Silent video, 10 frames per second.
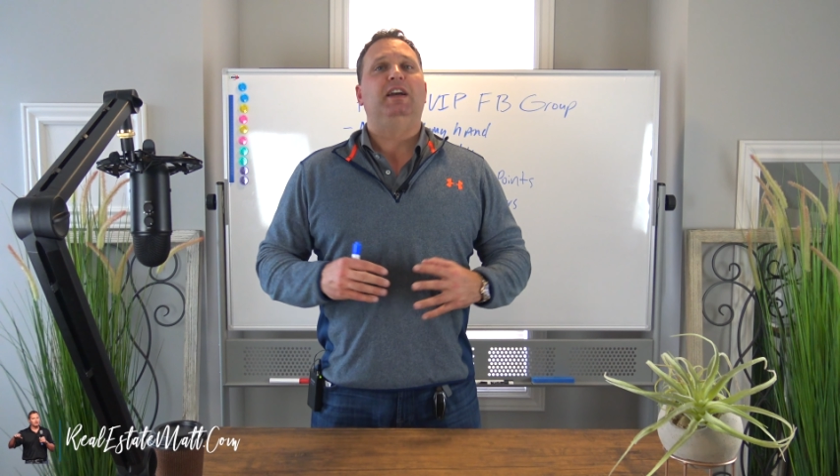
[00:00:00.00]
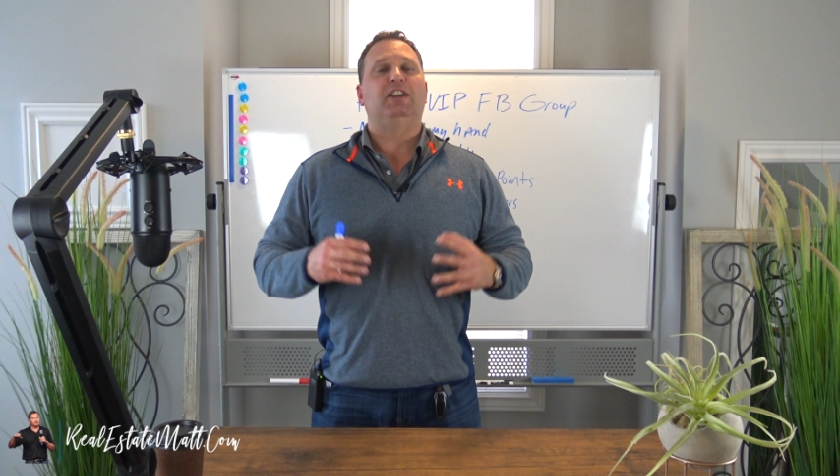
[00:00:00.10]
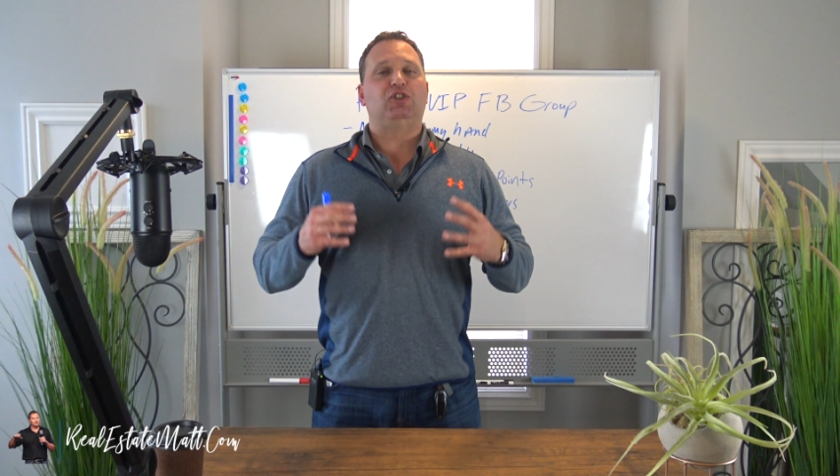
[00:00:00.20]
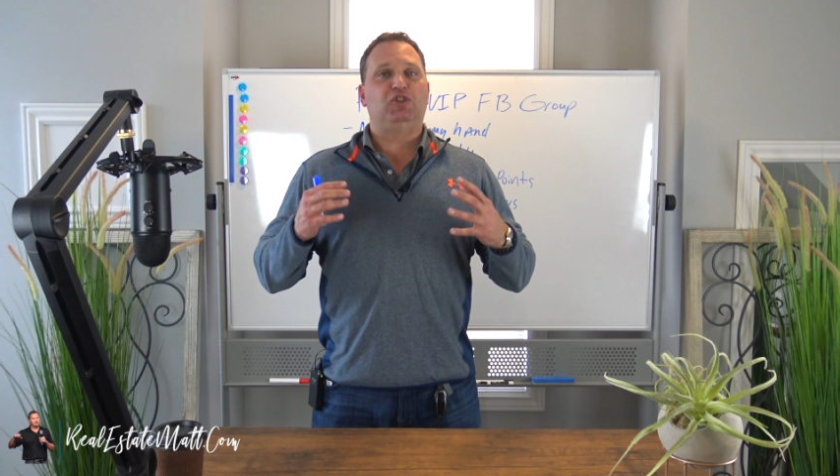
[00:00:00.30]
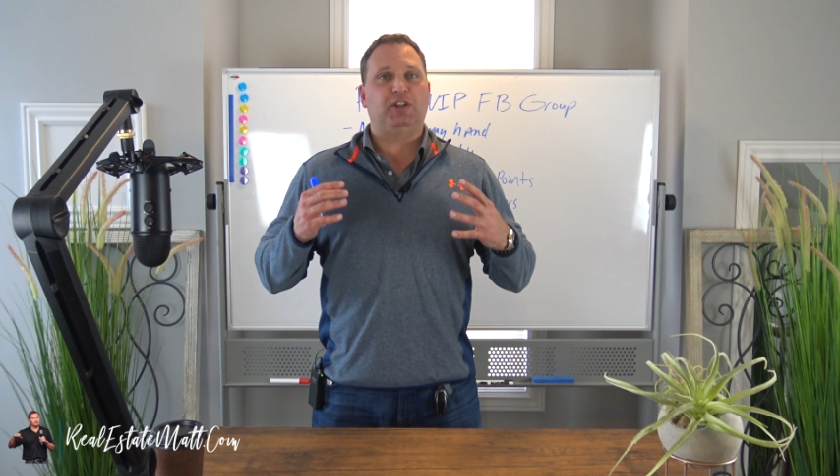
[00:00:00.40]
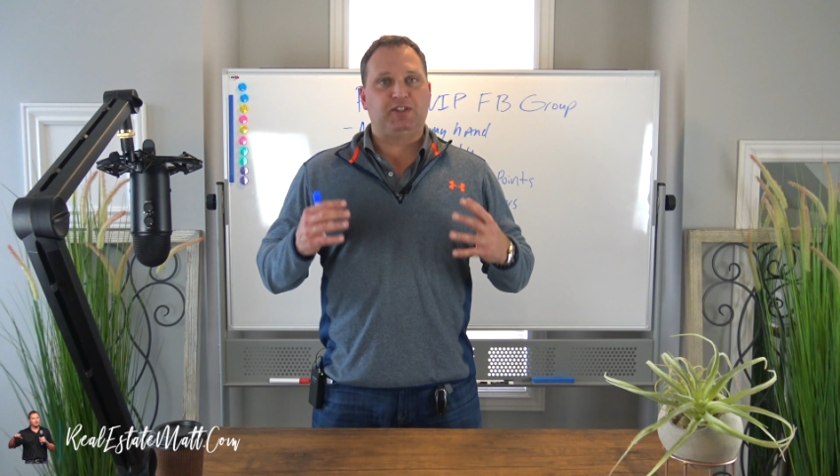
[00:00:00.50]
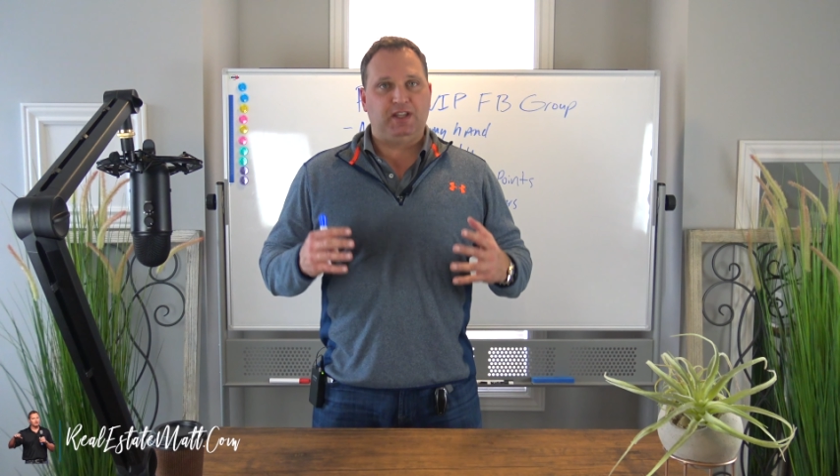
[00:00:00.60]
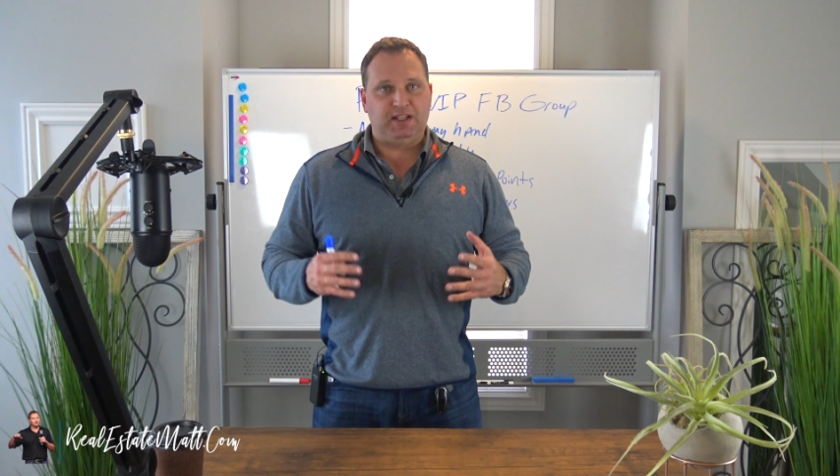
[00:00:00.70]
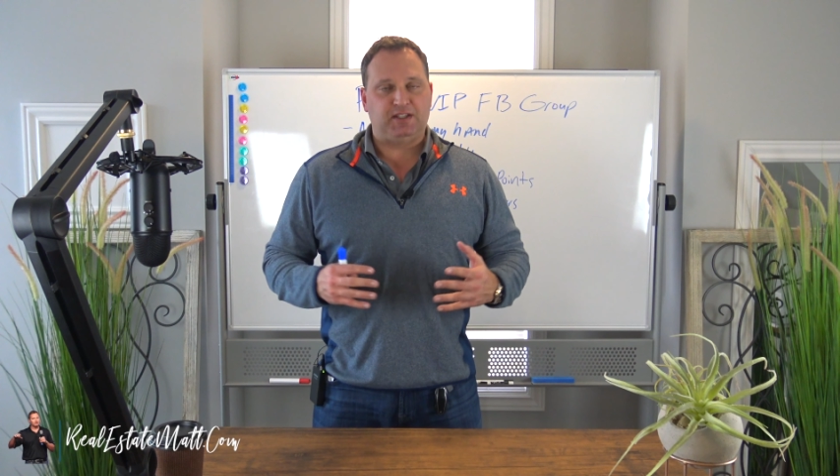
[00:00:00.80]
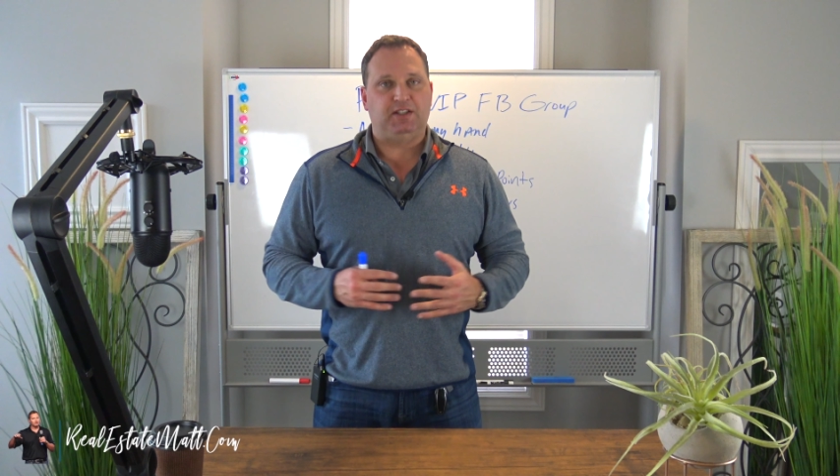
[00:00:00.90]
It's just
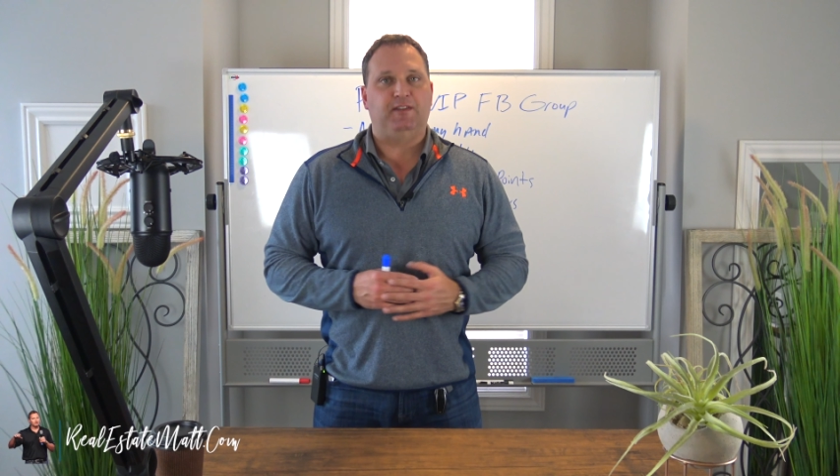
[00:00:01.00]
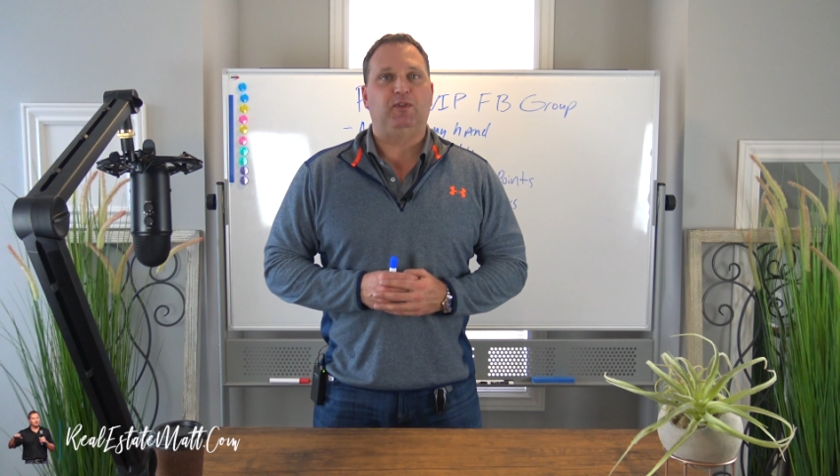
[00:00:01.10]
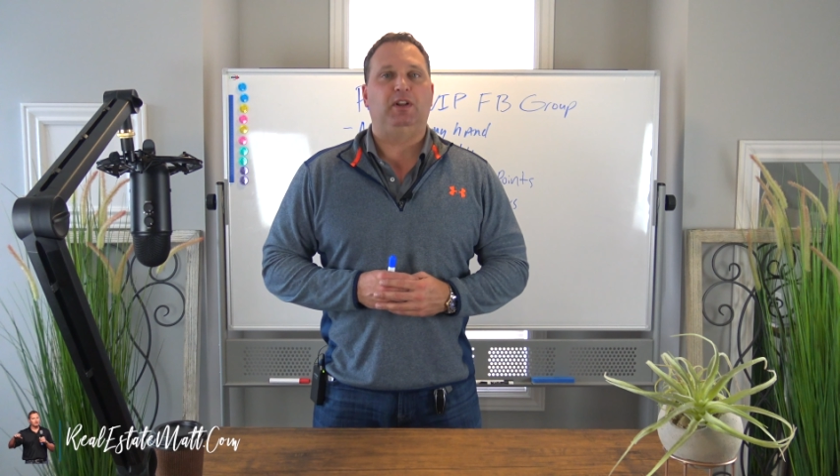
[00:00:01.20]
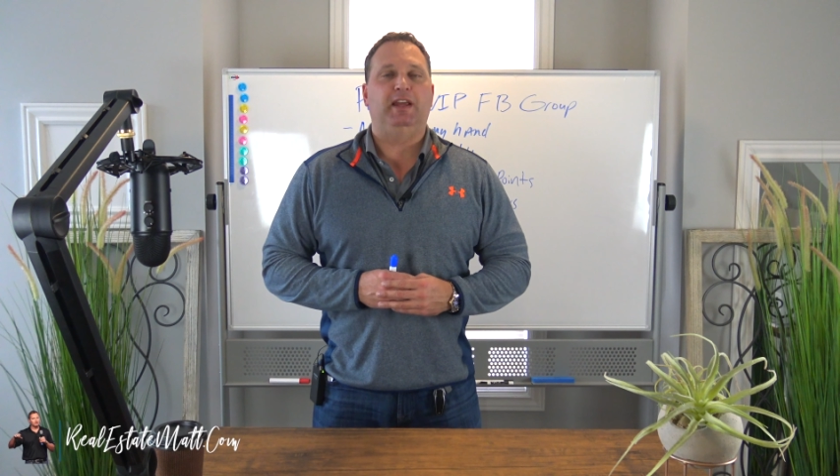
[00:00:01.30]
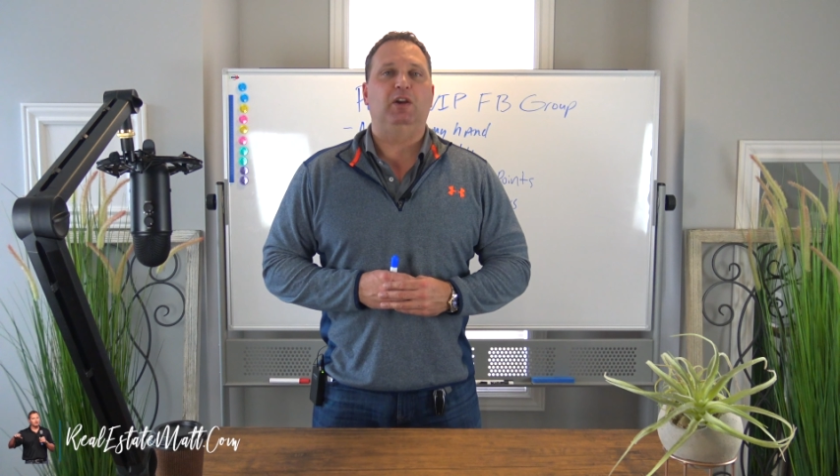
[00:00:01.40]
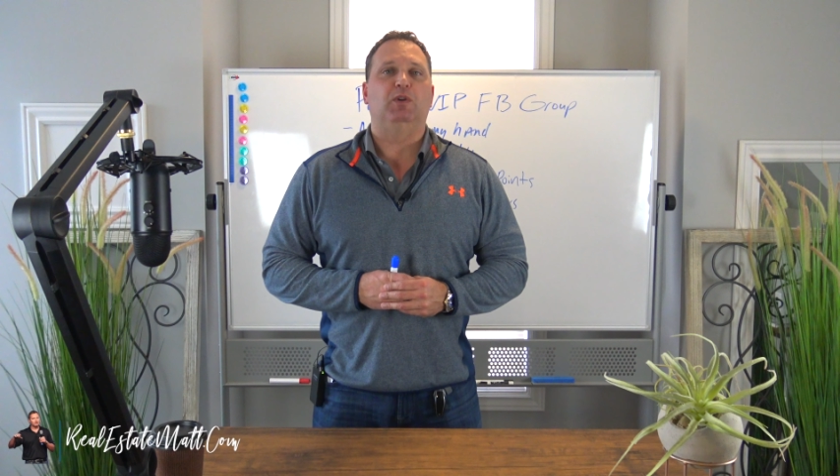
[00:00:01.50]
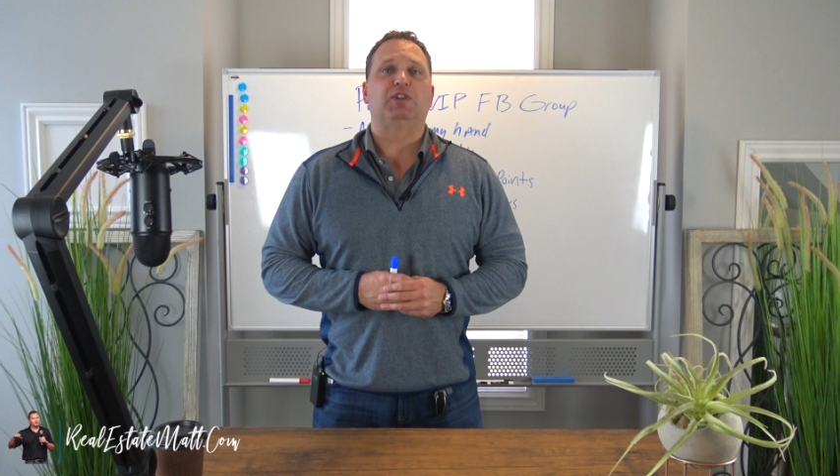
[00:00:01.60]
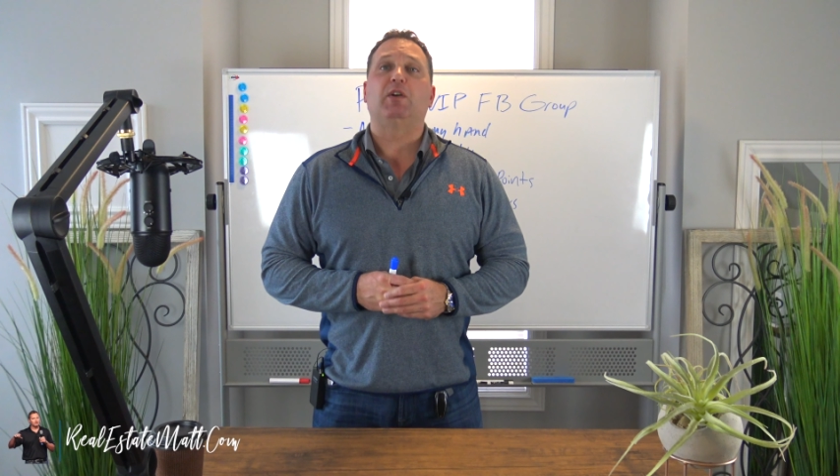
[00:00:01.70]
that it's a different language.